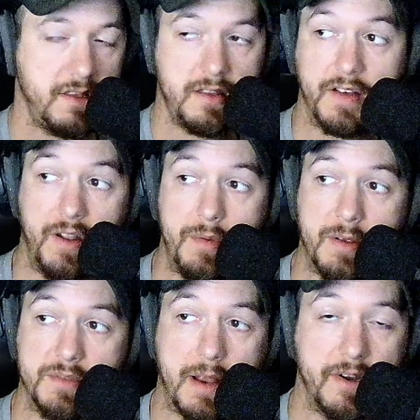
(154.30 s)
the Fun
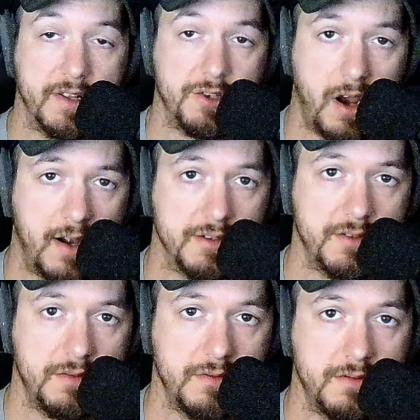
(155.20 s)
Pimps got rid of jars
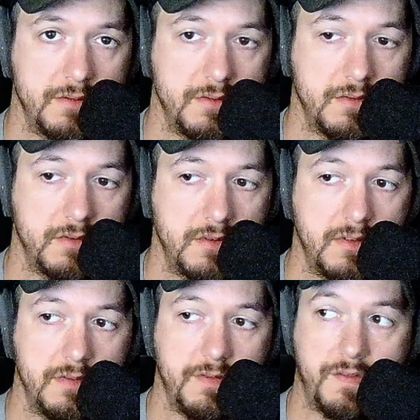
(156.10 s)

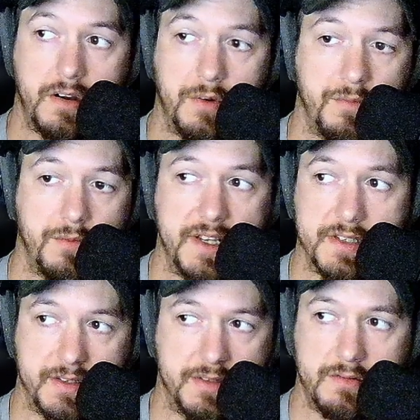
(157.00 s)
for
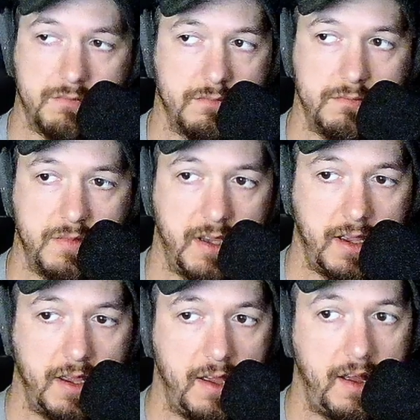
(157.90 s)
reasons.
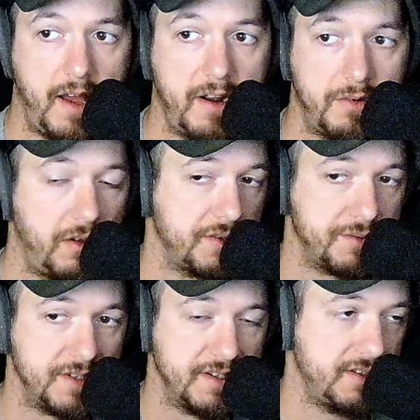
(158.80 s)
I don't know those
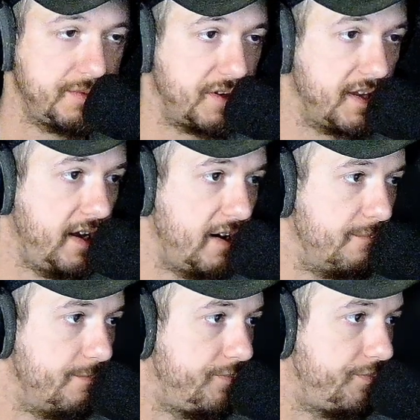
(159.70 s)
reasons, but they did.
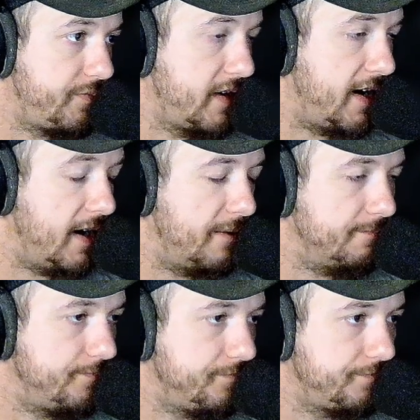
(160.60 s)
Um,
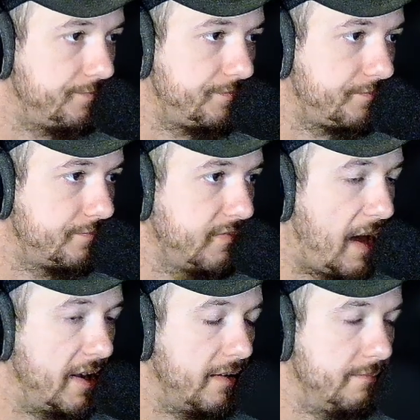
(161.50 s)
I
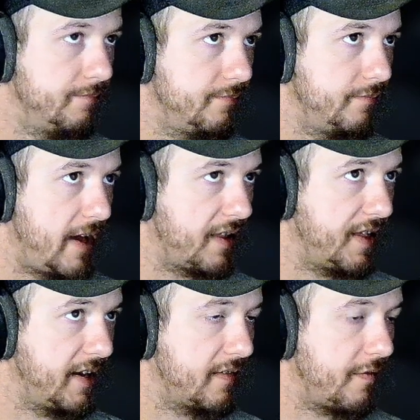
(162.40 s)
mean, I can
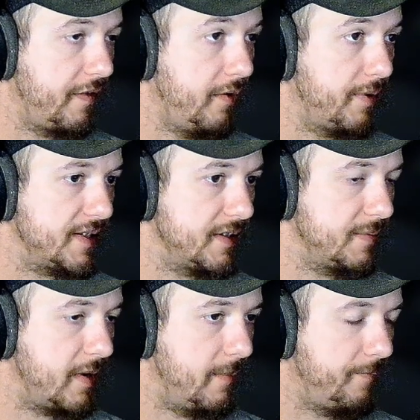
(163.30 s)
think of a few reasons,
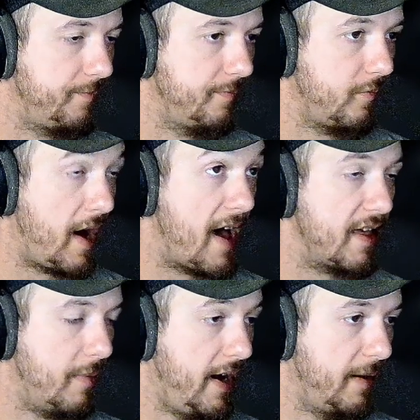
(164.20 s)
but why
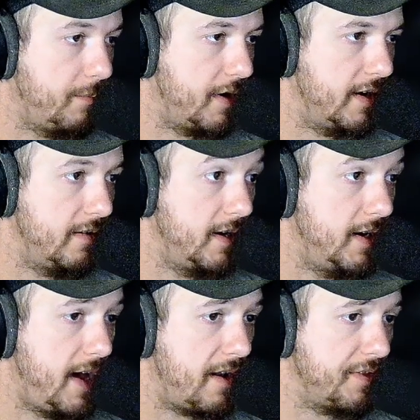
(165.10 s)
they might, but
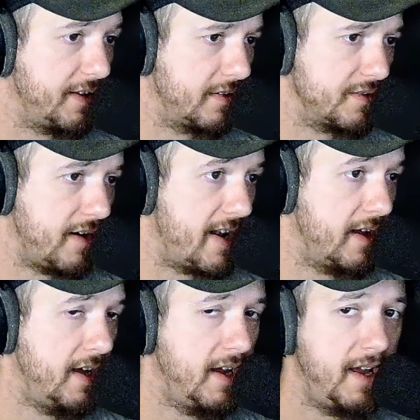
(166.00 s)
I don't think there's a lot of.
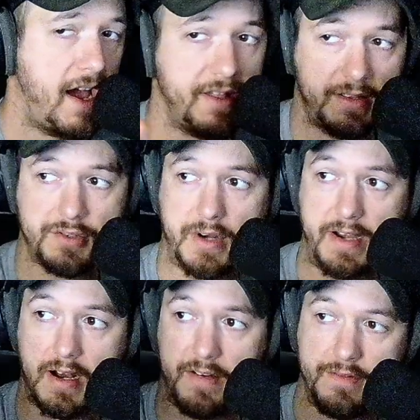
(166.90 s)
I think the
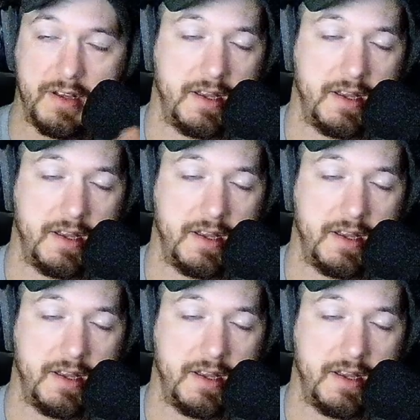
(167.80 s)
trade off